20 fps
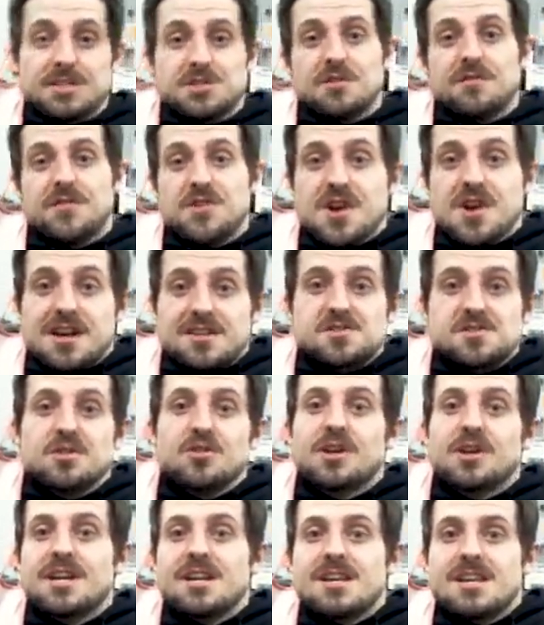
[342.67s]
So if you guys are
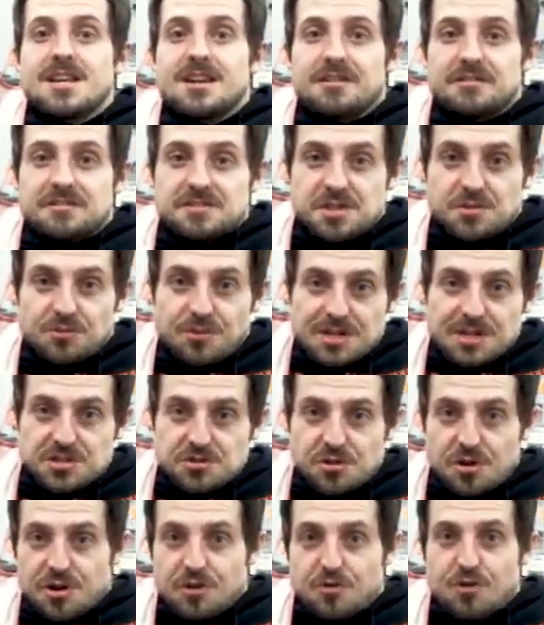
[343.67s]
looking to get in on some
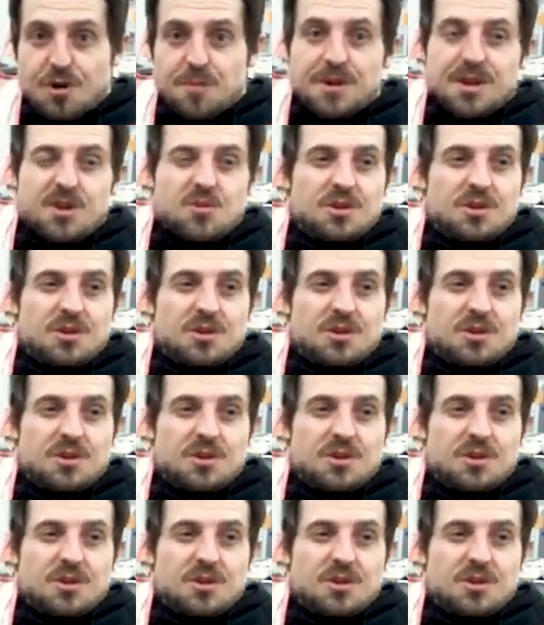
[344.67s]
restaurant equipment,